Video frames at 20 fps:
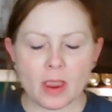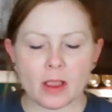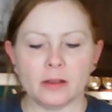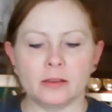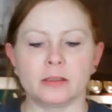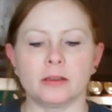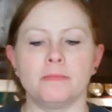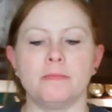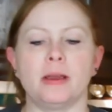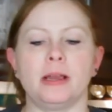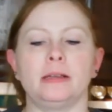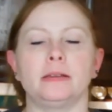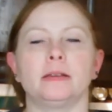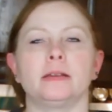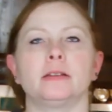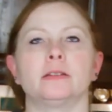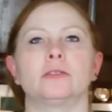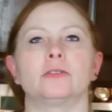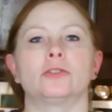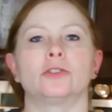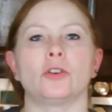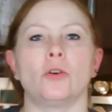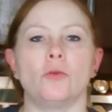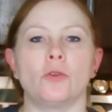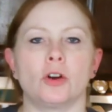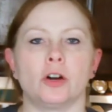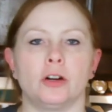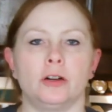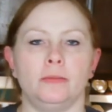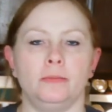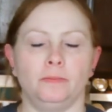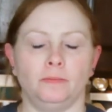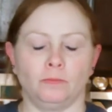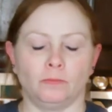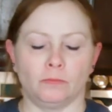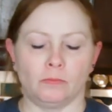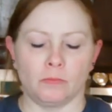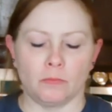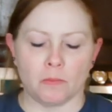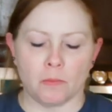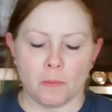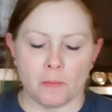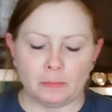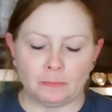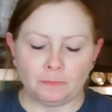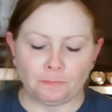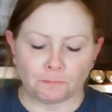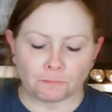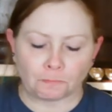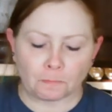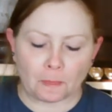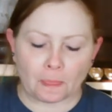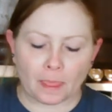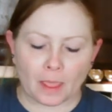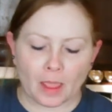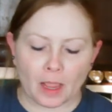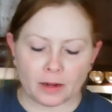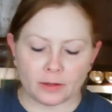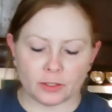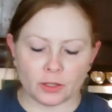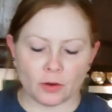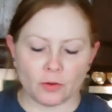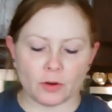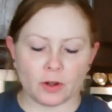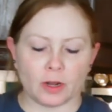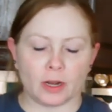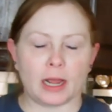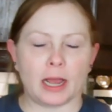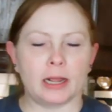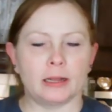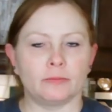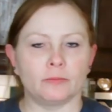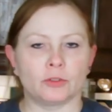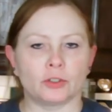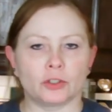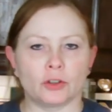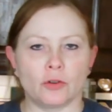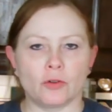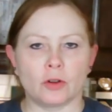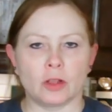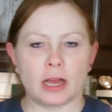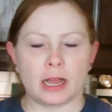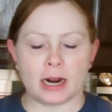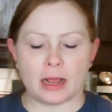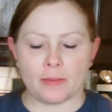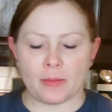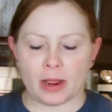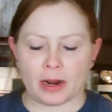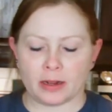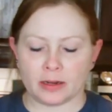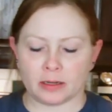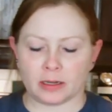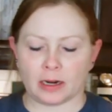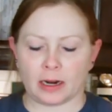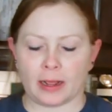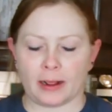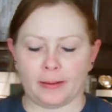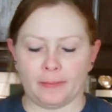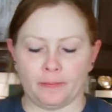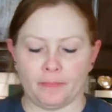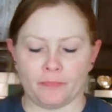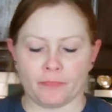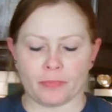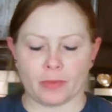It's amazing. It's so good. So good. I'm so glad I made it today.